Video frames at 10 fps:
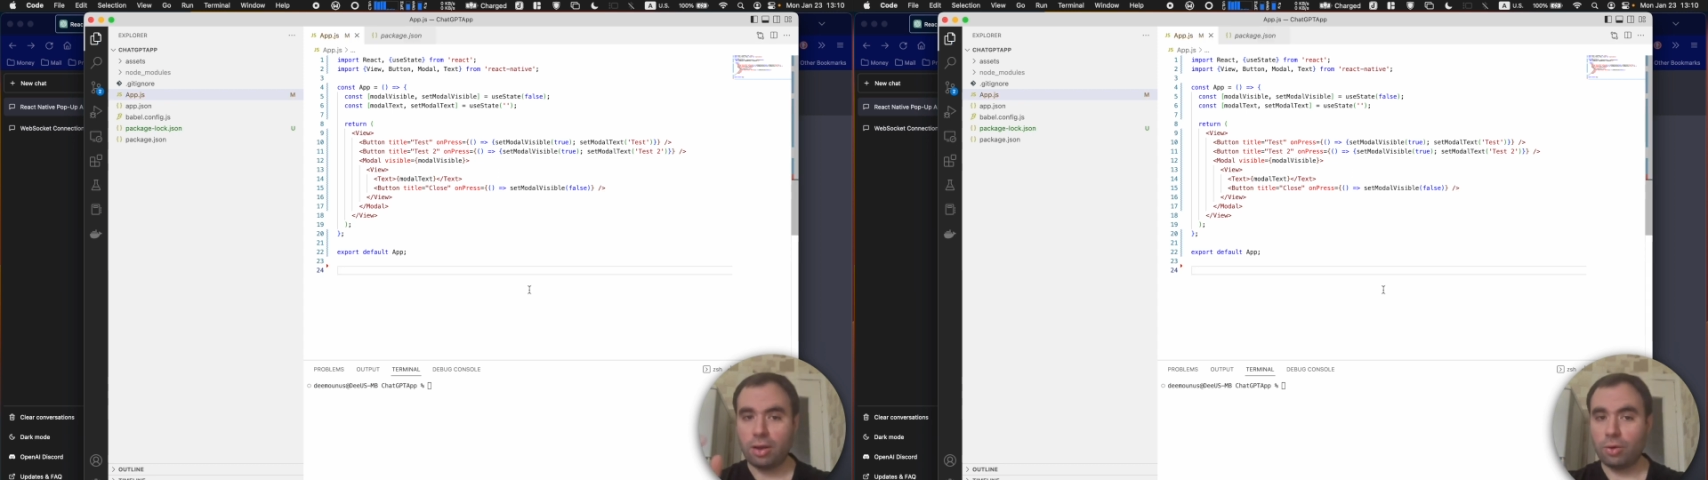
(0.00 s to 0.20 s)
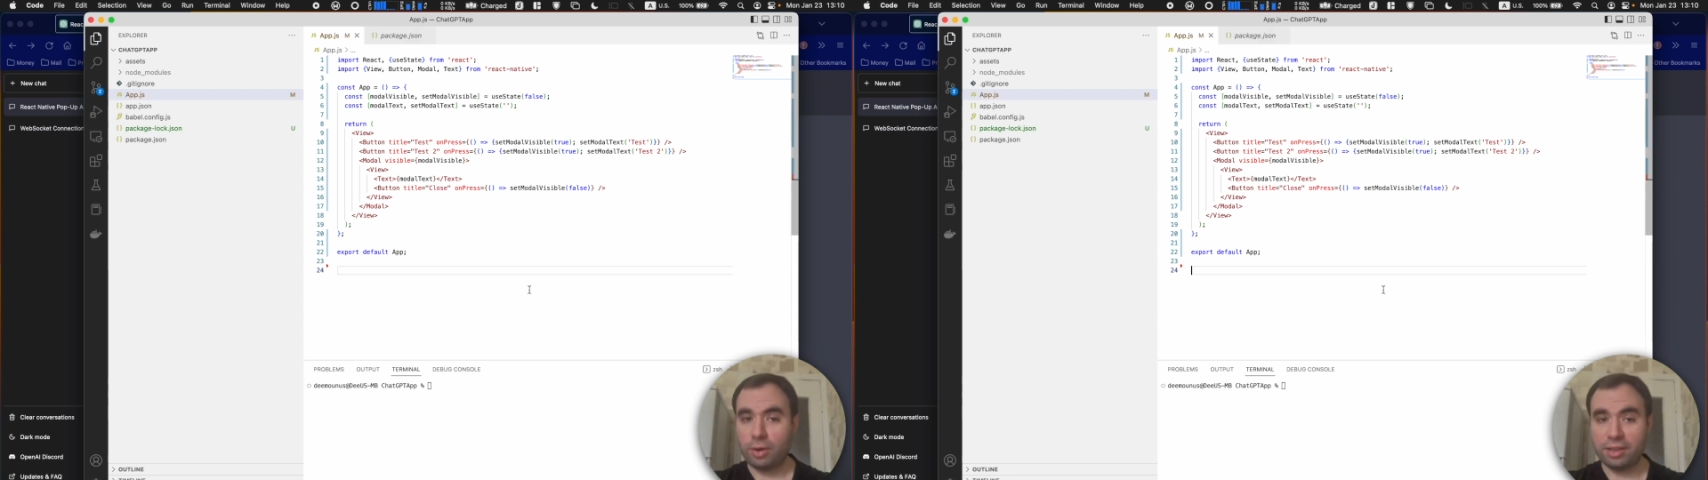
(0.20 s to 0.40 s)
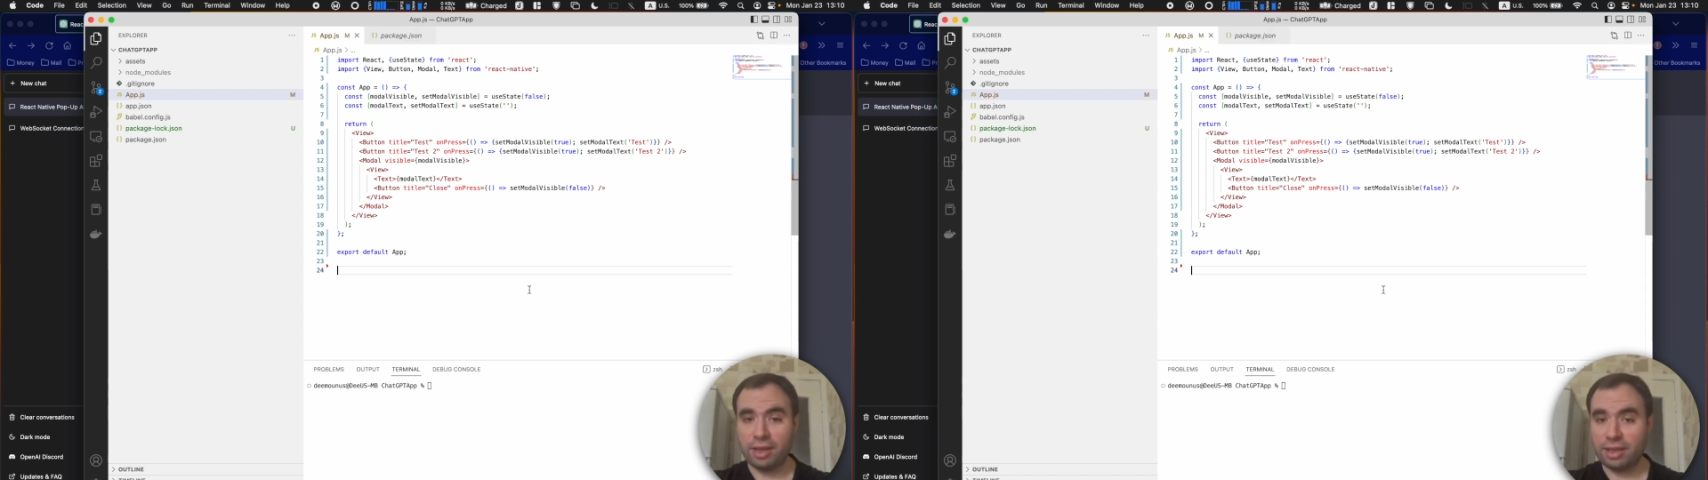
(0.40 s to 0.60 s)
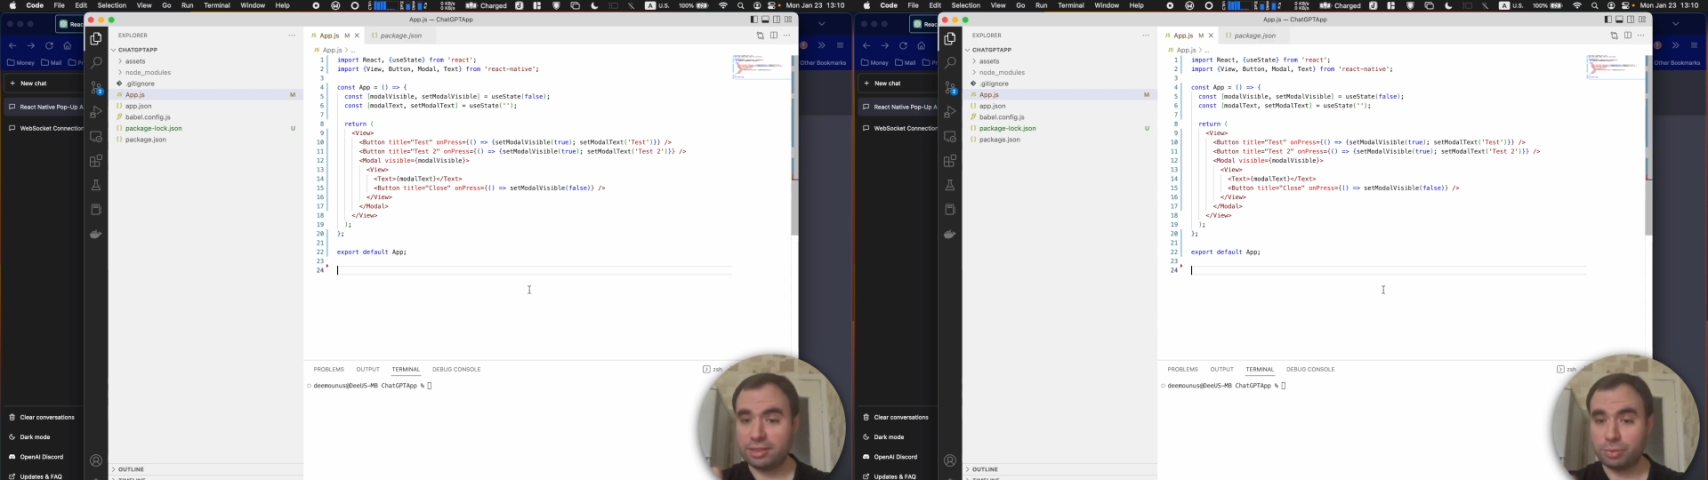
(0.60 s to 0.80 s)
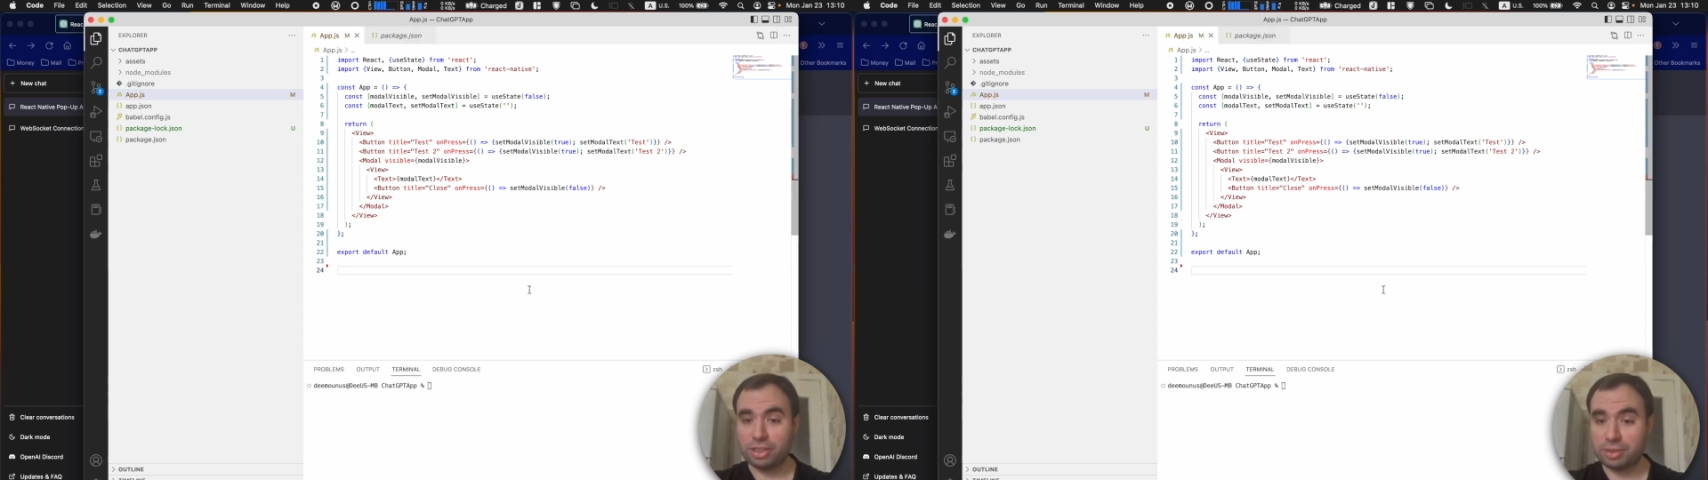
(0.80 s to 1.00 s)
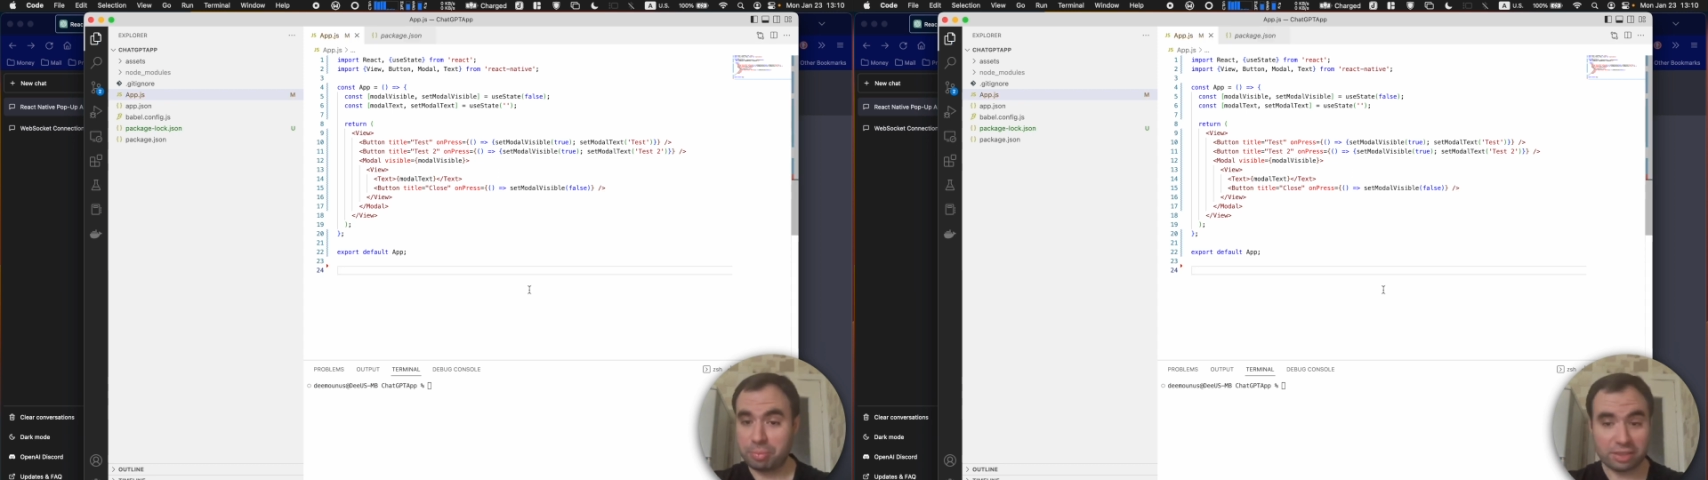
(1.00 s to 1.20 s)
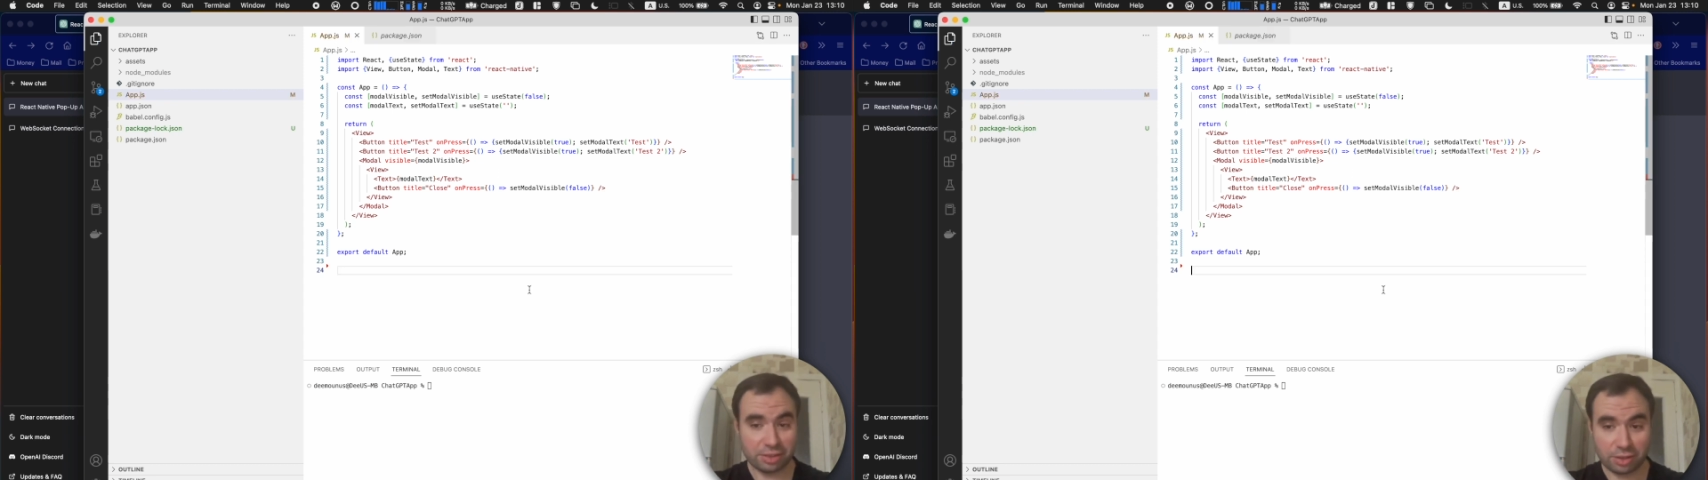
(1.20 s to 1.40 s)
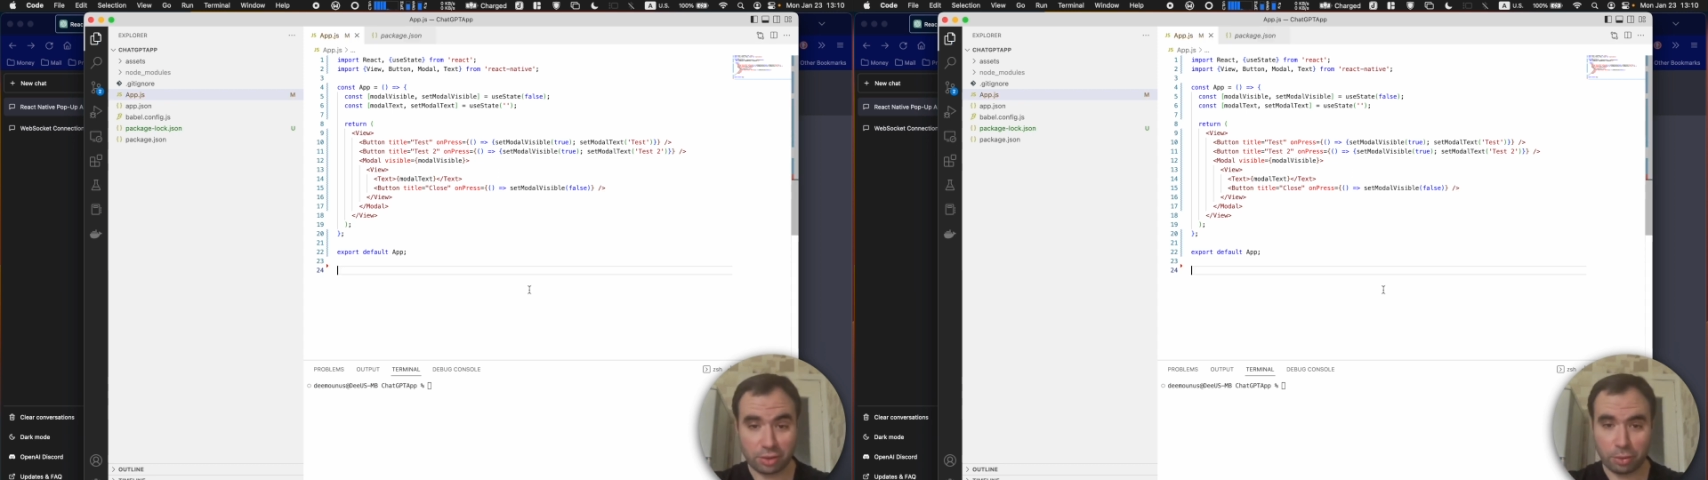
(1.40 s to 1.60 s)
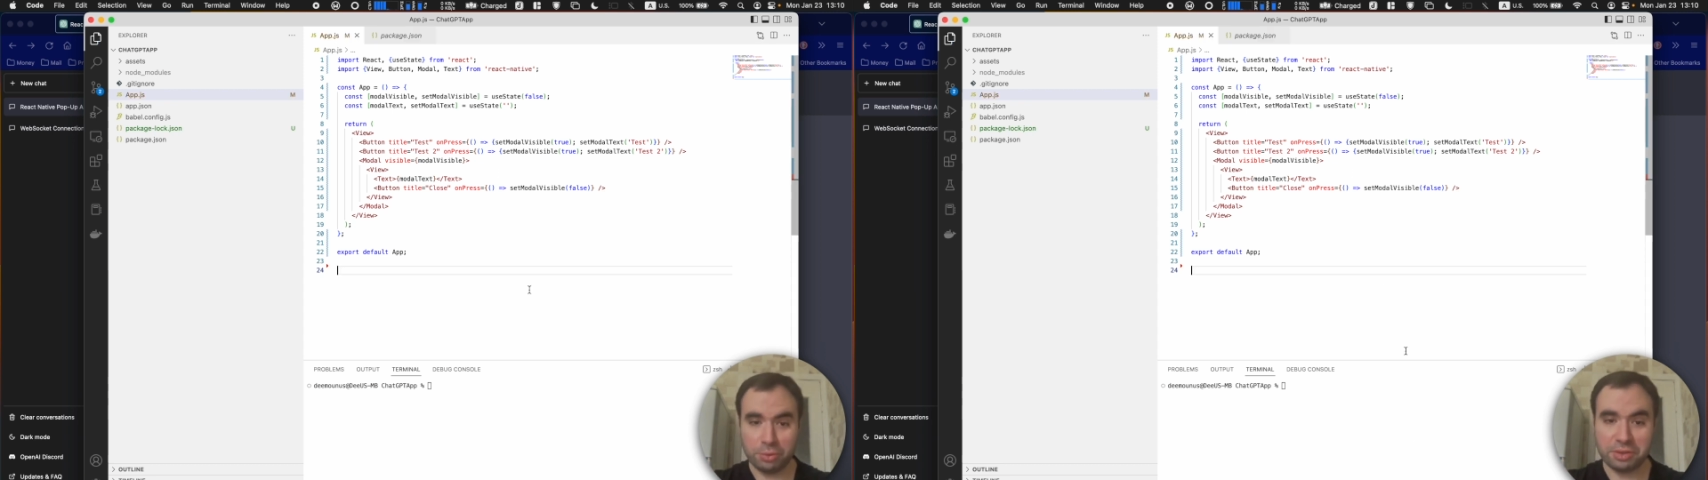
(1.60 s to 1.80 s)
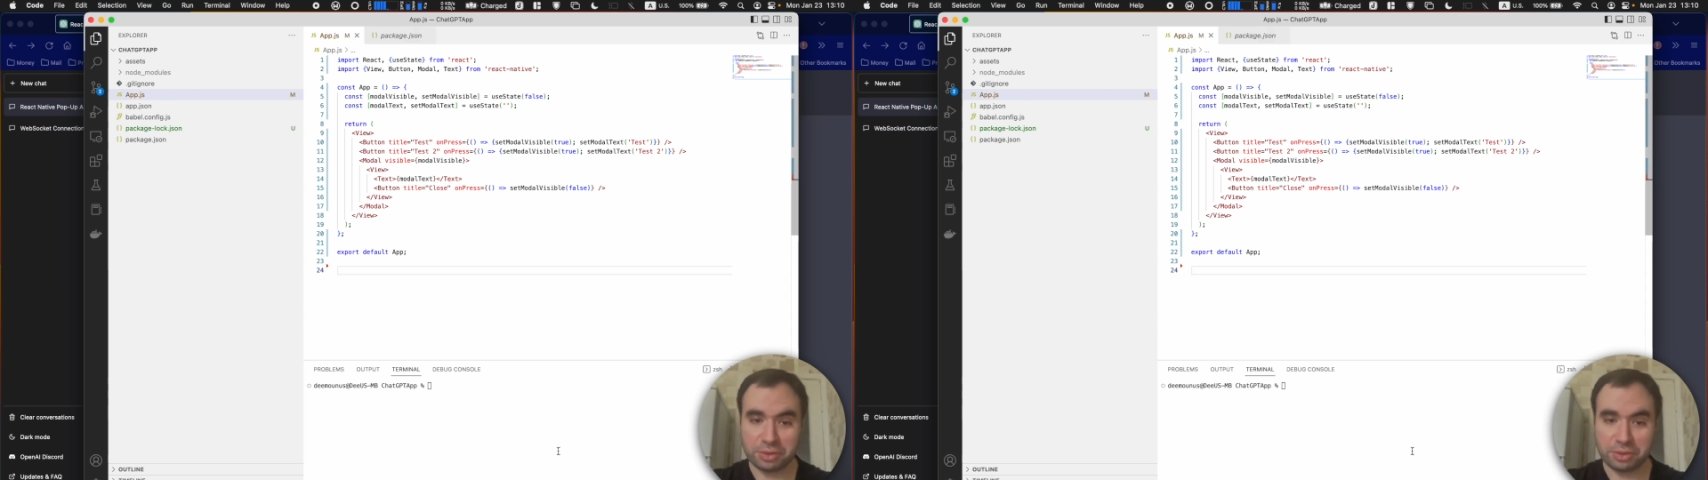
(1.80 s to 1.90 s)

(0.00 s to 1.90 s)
All right, guys, we just pasted the code.